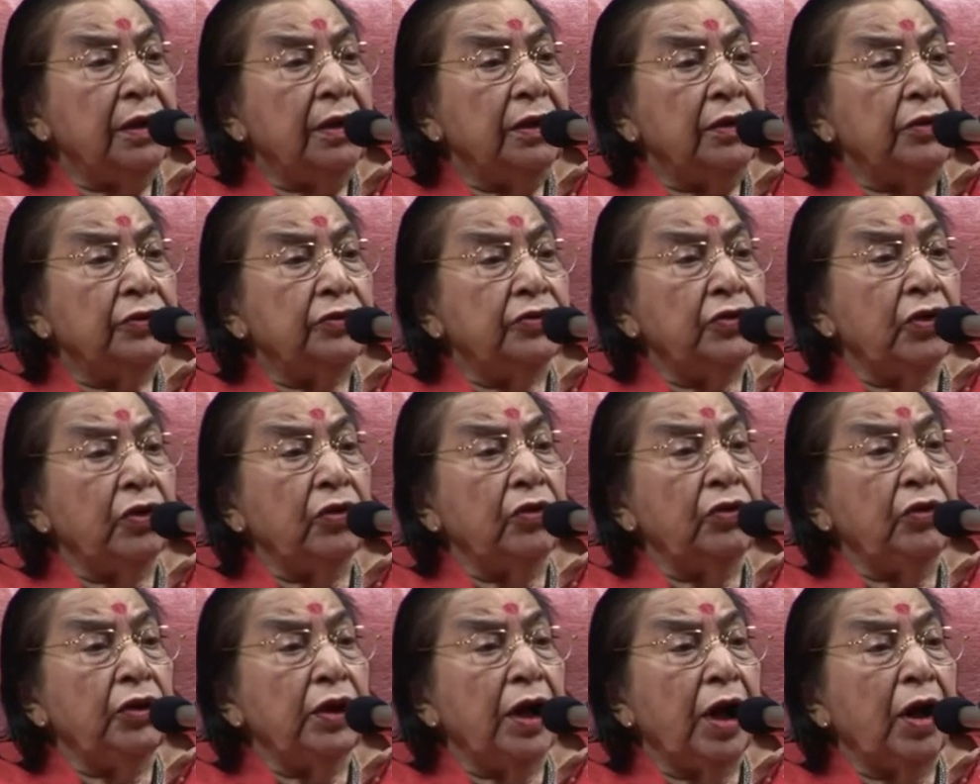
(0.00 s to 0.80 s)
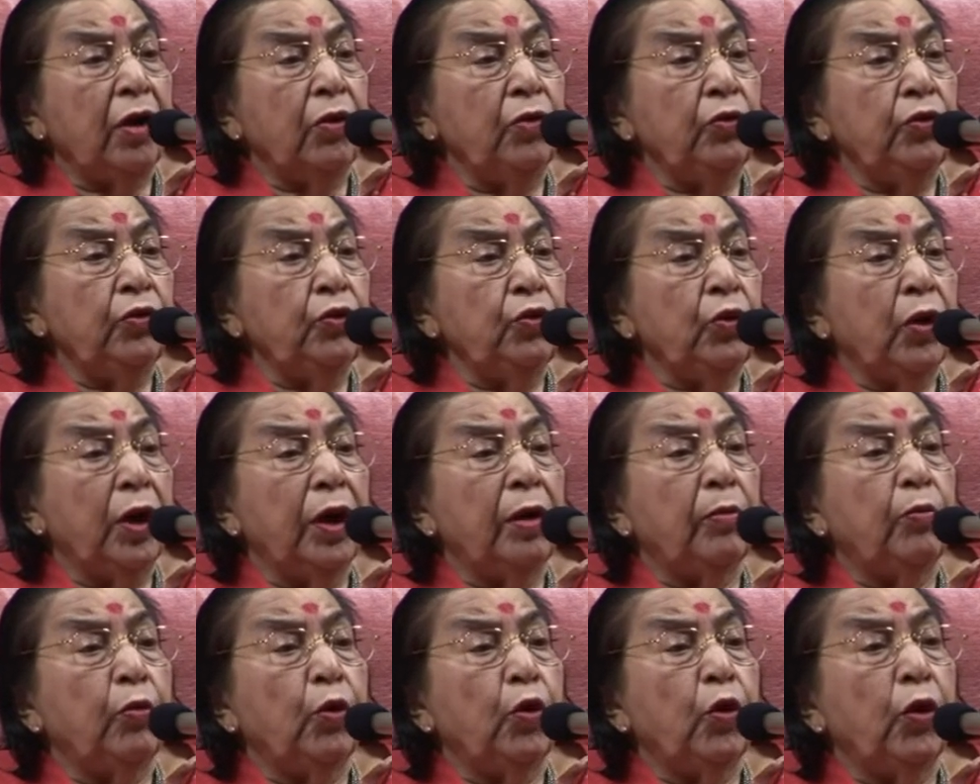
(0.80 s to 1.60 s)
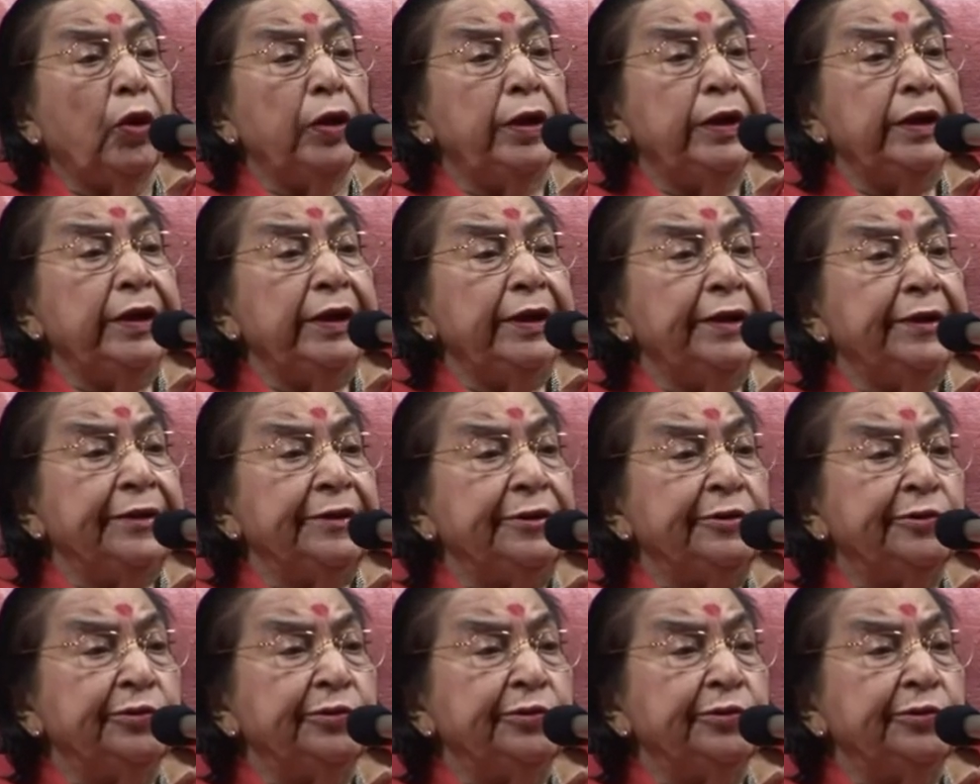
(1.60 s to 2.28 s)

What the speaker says: So now you are born here.